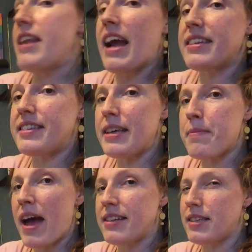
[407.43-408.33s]
Next, he
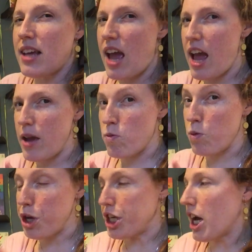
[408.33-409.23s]
met a
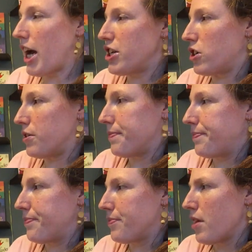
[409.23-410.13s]
woodcutter.
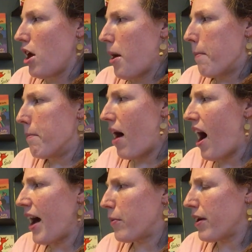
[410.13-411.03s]

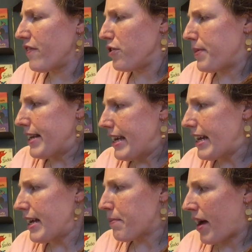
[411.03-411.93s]
My, what have you been
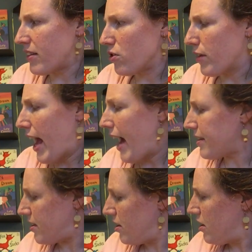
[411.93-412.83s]
eating, my little
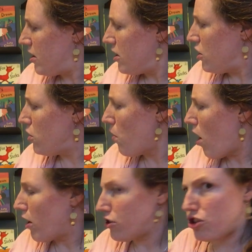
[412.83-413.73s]
cat? You
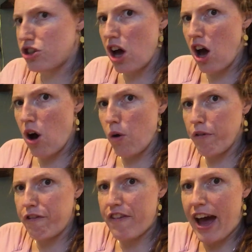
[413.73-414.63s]
are
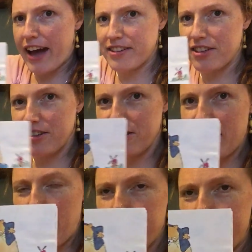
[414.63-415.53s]
so fat.
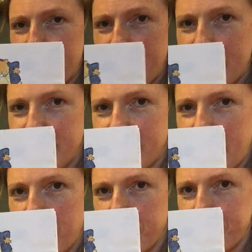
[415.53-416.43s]
Look how big he is
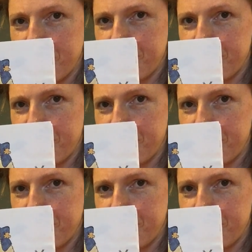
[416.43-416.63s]
now.